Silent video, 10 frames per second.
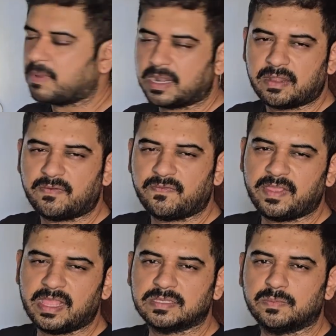but it
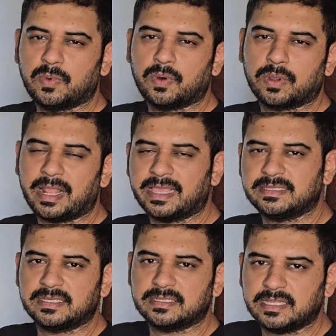feels more like
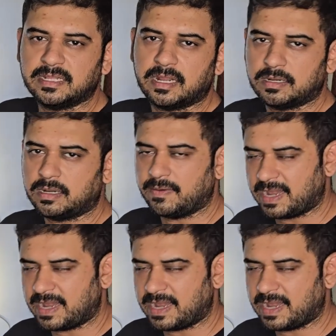1600